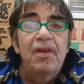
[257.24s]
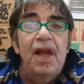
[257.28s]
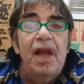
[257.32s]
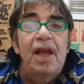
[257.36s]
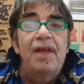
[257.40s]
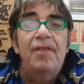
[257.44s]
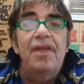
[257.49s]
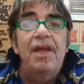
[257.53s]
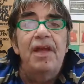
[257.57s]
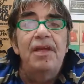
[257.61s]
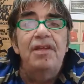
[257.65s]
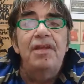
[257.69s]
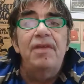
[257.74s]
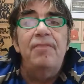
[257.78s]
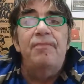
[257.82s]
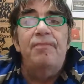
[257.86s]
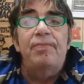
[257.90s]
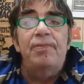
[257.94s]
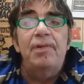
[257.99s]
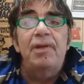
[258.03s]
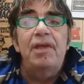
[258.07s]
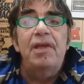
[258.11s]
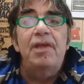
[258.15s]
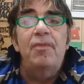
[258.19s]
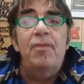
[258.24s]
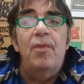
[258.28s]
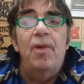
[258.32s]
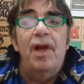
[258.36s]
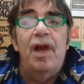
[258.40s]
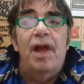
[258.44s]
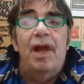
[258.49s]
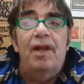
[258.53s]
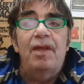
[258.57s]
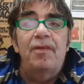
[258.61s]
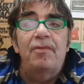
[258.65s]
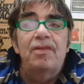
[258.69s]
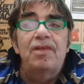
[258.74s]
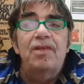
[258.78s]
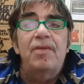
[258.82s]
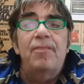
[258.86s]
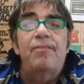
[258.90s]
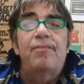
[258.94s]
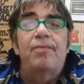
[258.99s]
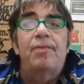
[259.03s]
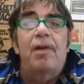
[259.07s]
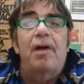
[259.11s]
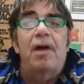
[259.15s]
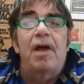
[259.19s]
and they did pretty well. It was a
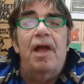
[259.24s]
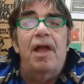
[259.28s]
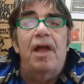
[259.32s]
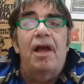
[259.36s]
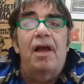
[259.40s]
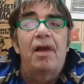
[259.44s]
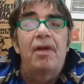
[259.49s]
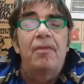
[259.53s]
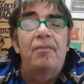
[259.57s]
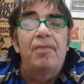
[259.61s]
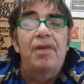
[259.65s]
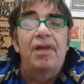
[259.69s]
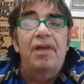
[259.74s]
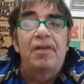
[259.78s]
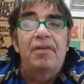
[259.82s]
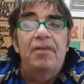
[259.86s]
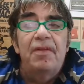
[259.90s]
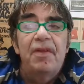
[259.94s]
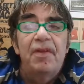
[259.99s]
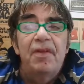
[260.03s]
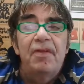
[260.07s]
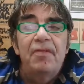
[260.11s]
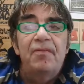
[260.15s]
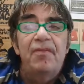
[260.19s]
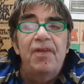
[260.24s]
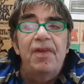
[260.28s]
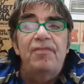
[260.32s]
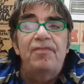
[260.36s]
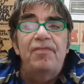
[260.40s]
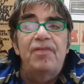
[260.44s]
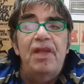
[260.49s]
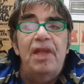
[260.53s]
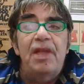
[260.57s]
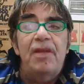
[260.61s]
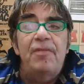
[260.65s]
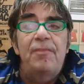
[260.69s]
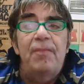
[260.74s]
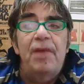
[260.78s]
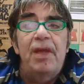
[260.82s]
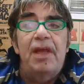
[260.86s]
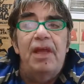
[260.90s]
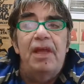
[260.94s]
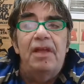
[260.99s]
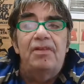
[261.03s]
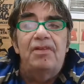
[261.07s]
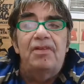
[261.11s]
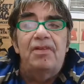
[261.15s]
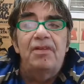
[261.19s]
bright opening, 15
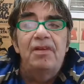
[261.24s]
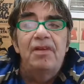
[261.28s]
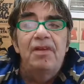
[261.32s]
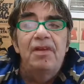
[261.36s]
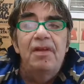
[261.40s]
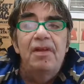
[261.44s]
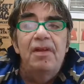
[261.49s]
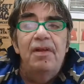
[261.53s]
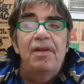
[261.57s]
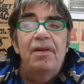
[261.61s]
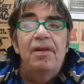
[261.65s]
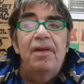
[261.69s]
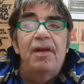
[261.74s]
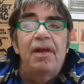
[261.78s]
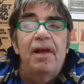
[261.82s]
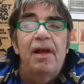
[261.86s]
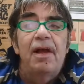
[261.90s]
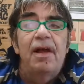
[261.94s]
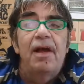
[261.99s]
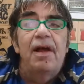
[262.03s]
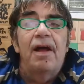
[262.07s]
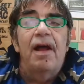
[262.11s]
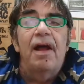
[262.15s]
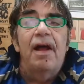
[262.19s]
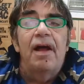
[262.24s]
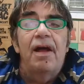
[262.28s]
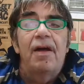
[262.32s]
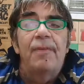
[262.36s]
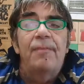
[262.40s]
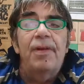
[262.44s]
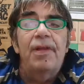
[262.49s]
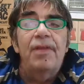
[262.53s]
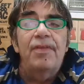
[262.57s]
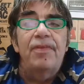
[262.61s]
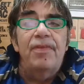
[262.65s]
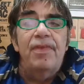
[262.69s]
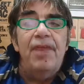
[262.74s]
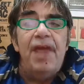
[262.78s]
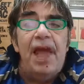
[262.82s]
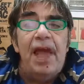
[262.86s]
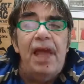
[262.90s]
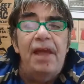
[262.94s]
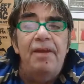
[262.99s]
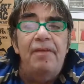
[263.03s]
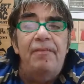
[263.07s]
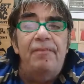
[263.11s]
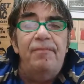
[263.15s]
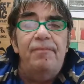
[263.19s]
minutes, but
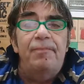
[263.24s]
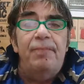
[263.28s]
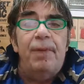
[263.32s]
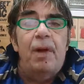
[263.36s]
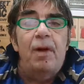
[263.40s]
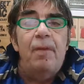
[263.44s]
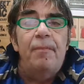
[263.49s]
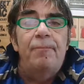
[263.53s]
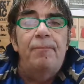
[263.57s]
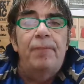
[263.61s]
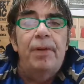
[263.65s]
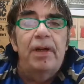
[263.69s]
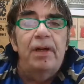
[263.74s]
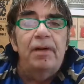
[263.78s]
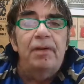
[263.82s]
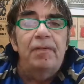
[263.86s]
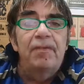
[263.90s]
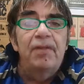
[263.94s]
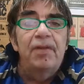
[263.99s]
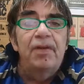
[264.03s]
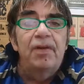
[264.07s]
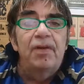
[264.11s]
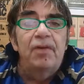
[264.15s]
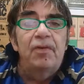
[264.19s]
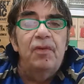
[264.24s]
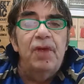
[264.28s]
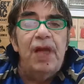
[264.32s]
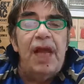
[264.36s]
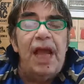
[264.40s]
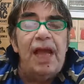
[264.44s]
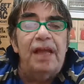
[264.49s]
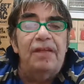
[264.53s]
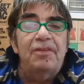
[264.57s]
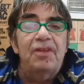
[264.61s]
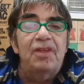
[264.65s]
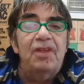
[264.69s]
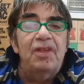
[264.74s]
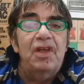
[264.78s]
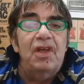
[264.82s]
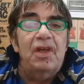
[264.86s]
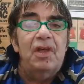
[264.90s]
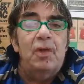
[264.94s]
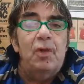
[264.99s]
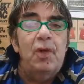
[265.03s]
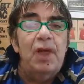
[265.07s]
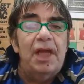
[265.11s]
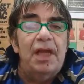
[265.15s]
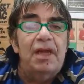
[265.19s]
then Pogba reacted the
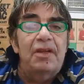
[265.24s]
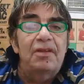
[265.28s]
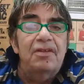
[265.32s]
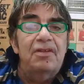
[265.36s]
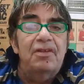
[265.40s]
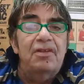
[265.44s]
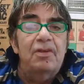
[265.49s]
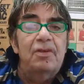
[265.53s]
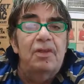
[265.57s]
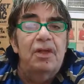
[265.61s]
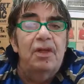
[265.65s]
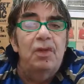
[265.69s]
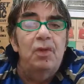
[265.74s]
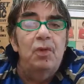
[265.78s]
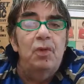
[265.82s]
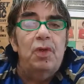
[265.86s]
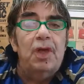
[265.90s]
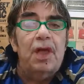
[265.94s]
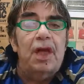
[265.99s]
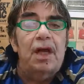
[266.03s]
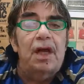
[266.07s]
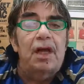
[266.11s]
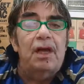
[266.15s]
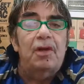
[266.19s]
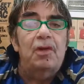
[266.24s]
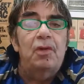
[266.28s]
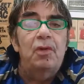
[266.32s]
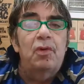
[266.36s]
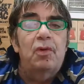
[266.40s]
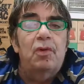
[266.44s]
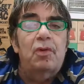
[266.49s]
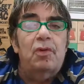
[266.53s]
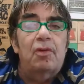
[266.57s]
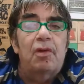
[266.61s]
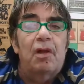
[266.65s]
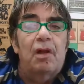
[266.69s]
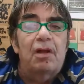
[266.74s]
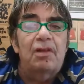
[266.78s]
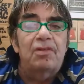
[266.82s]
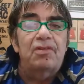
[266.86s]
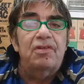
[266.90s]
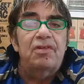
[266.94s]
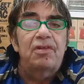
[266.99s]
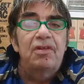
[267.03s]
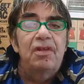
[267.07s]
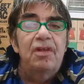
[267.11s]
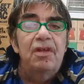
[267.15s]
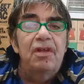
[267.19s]
quickest to a Lukaku
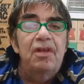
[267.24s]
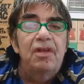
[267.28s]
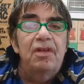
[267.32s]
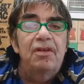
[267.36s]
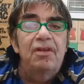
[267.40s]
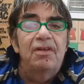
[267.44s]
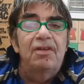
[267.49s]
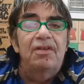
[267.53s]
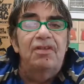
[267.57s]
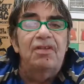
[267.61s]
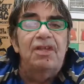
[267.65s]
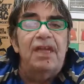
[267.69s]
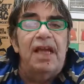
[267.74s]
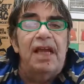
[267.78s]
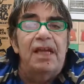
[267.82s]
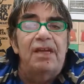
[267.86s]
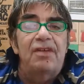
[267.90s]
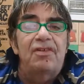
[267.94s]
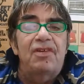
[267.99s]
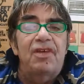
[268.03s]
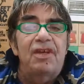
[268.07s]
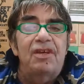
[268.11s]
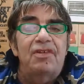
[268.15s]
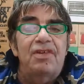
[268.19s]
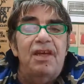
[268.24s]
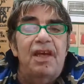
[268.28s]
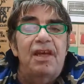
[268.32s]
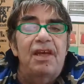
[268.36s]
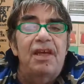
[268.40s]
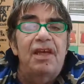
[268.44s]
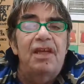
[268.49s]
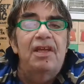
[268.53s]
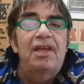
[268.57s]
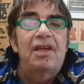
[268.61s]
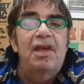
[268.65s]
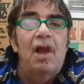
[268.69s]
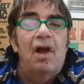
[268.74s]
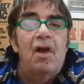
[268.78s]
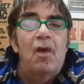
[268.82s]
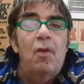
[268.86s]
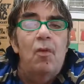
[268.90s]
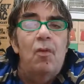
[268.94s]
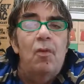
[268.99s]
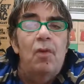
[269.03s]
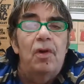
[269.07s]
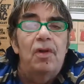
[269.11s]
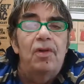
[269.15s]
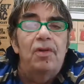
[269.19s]
cross that Sanchez headed
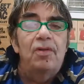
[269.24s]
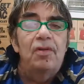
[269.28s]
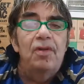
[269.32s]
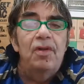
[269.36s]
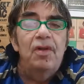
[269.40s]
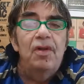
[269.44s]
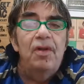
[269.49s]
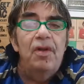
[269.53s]
goalward.